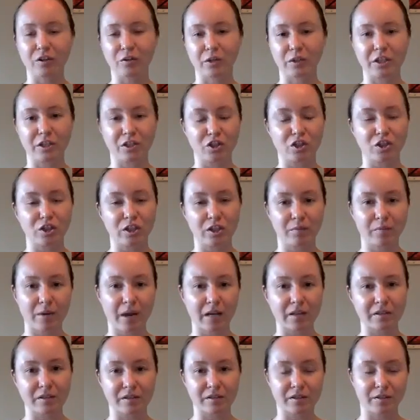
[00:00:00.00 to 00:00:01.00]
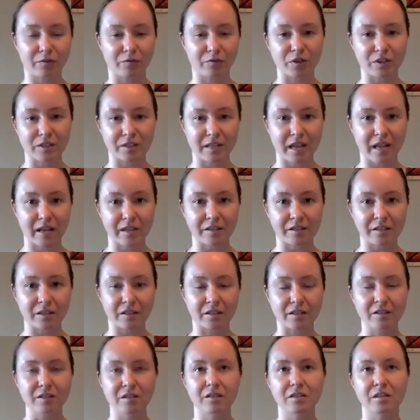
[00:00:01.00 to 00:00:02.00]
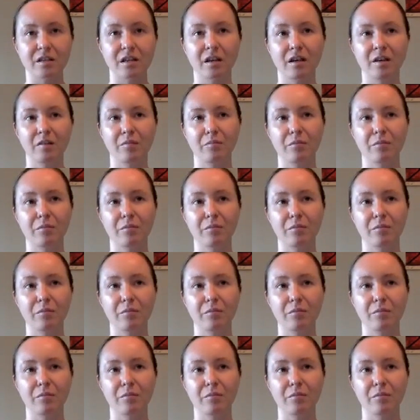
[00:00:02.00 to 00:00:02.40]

each team has different sizes, but